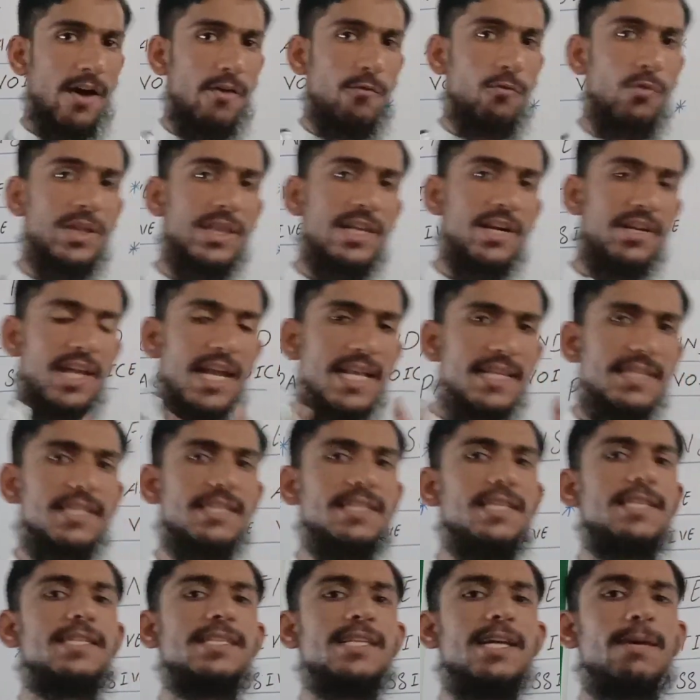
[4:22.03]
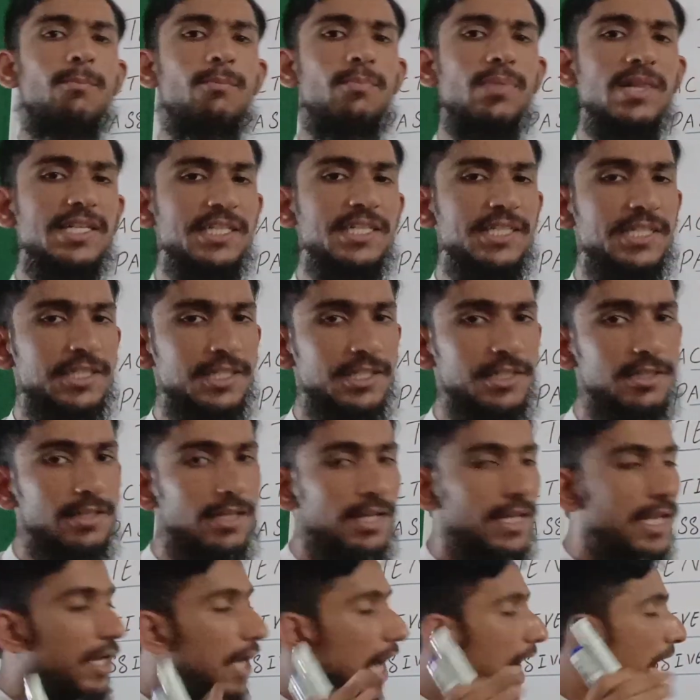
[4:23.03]
when the tense is completed,
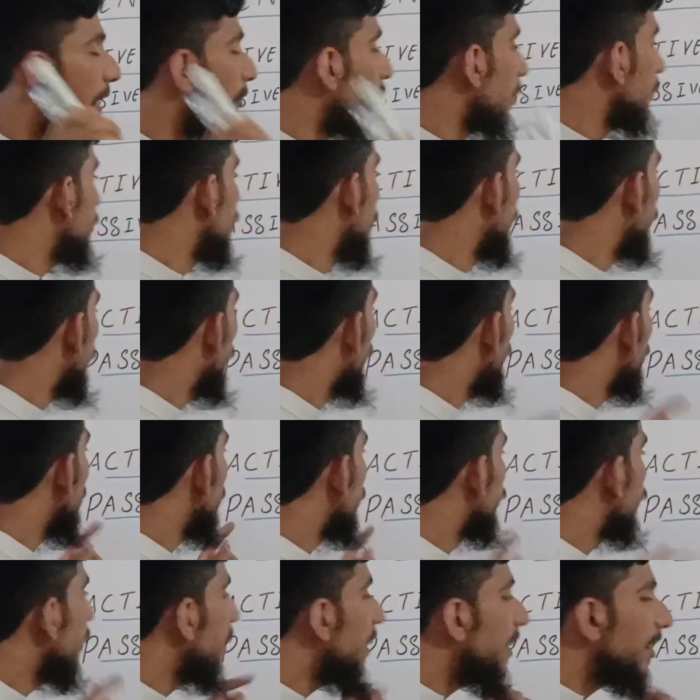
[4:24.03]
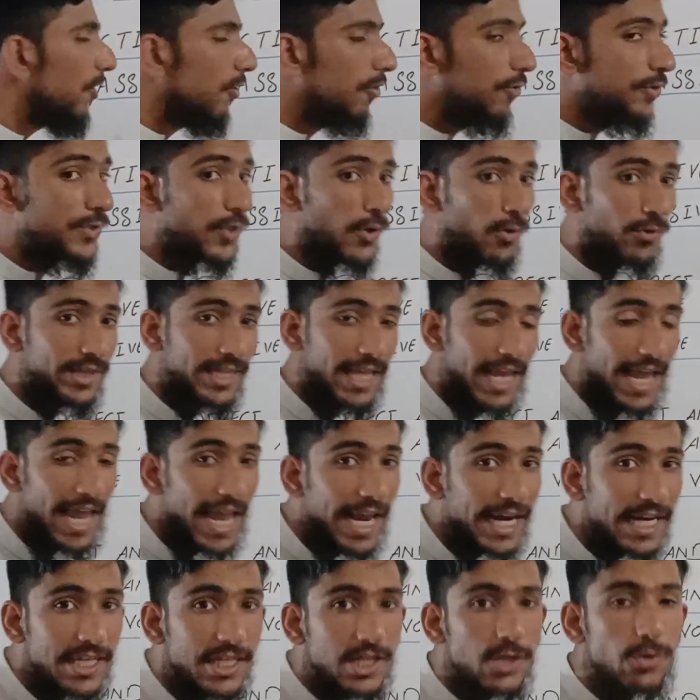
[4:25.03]
I will be uploading videos on the
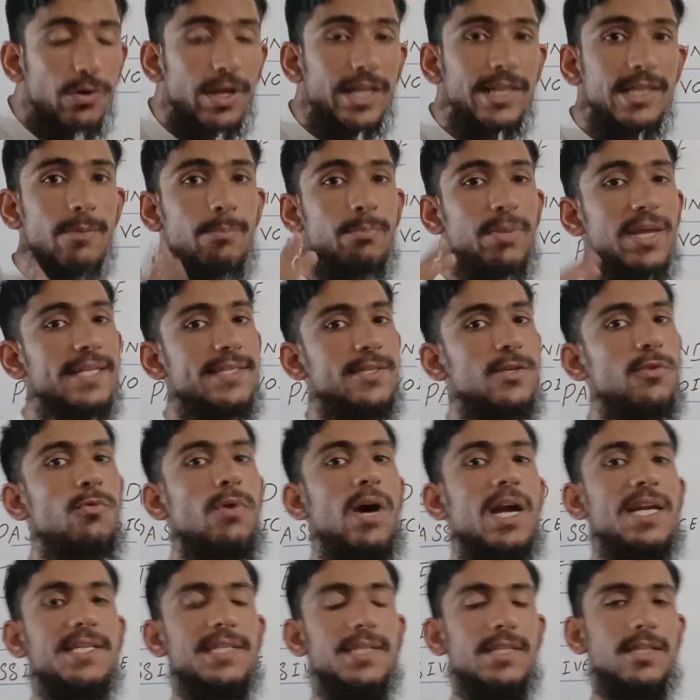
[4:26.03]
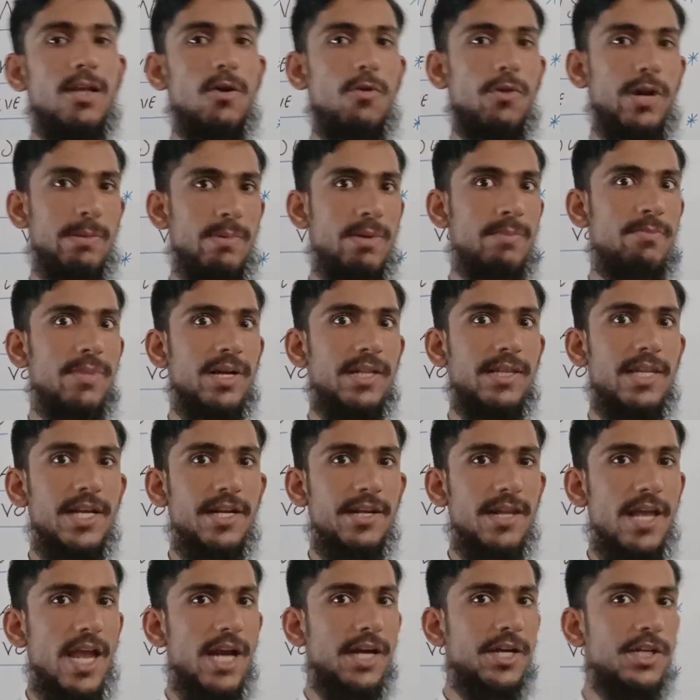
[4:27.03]
active and the passive voice. Now remember
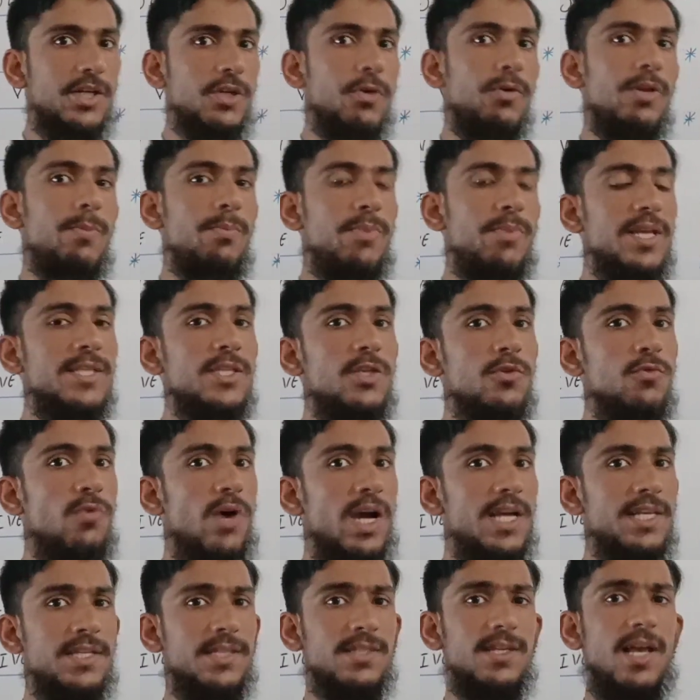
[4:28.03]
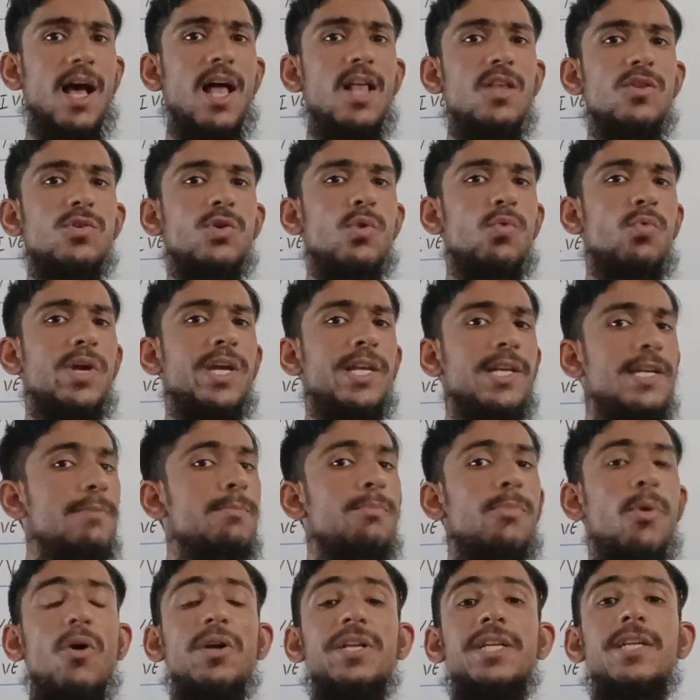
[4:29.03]
that active and passive voice is also a very
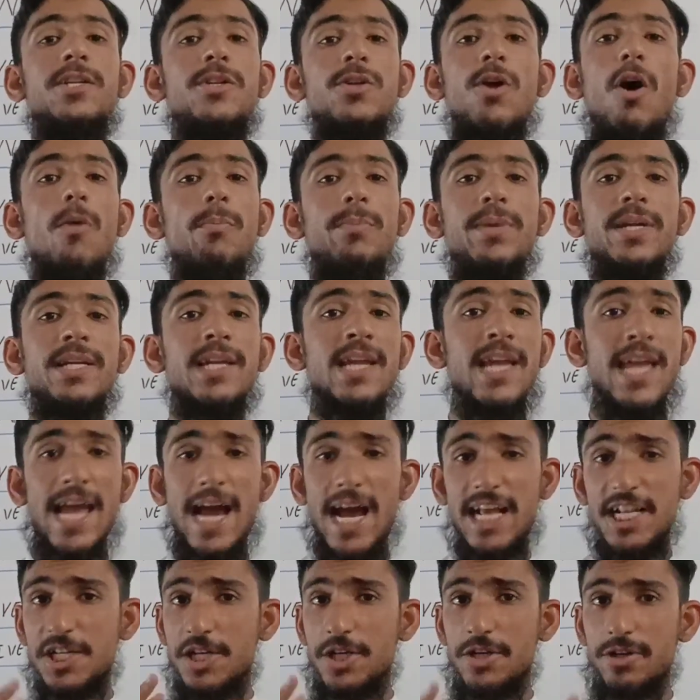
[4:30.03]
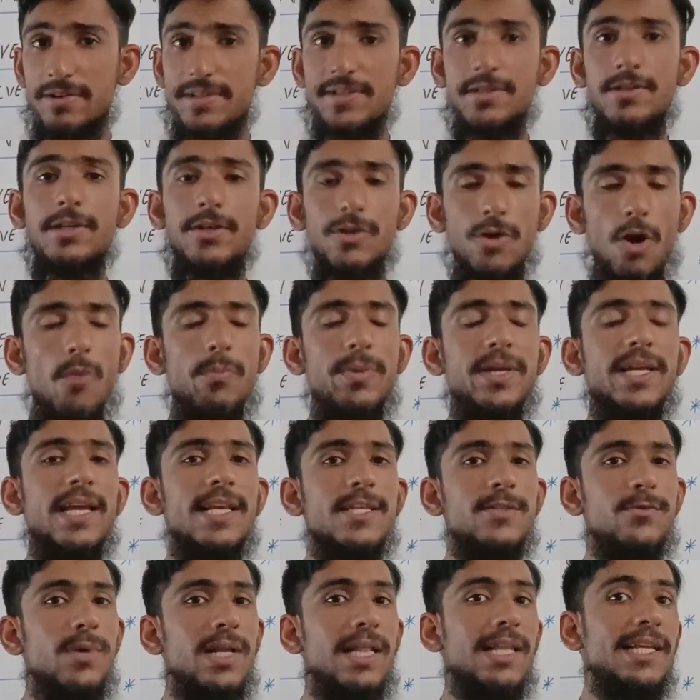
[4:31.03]
important topic and interesting topic
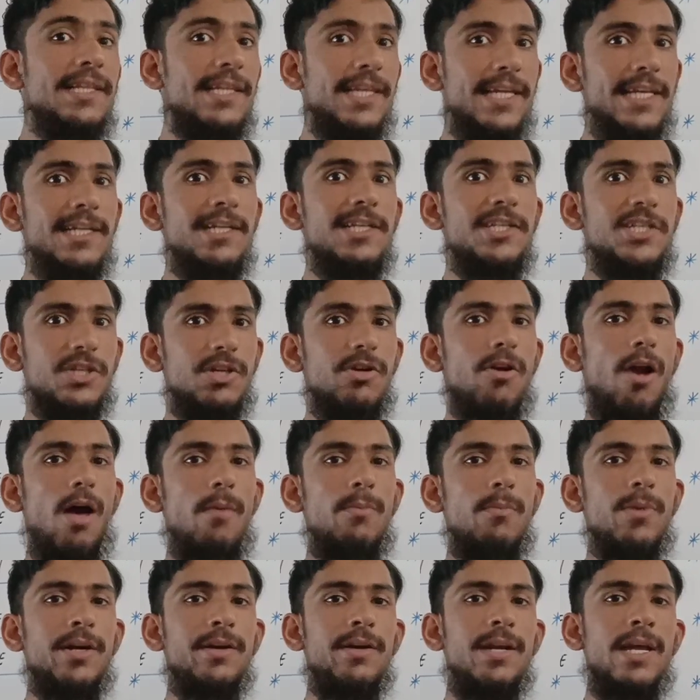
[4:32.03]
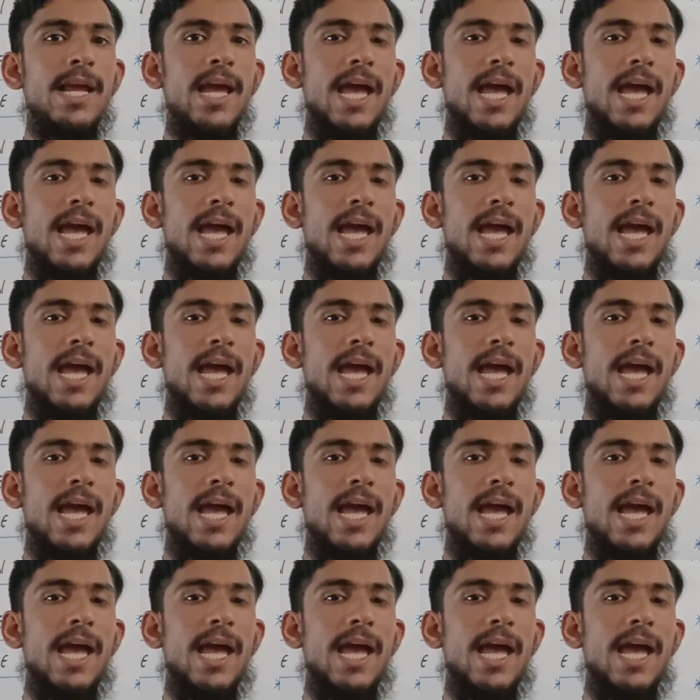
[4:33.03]
as well in the English grammar.